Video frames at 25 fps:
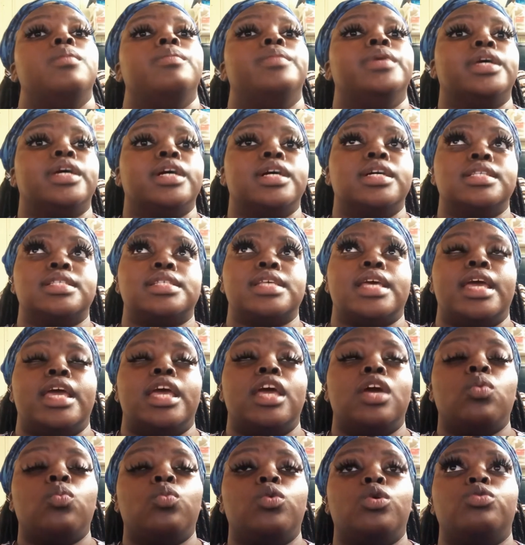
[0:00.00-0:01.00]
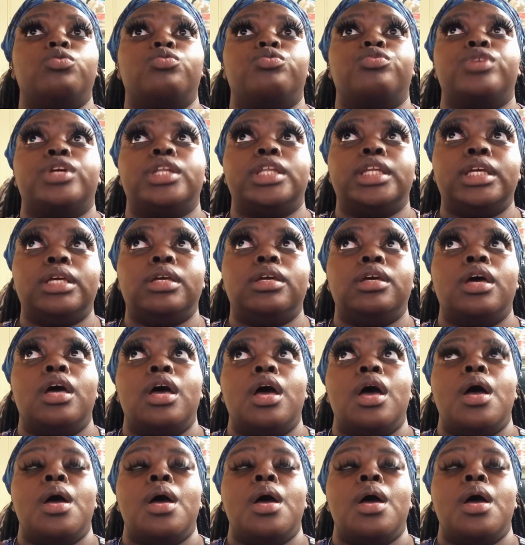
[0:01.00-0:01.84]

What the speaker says: because it will really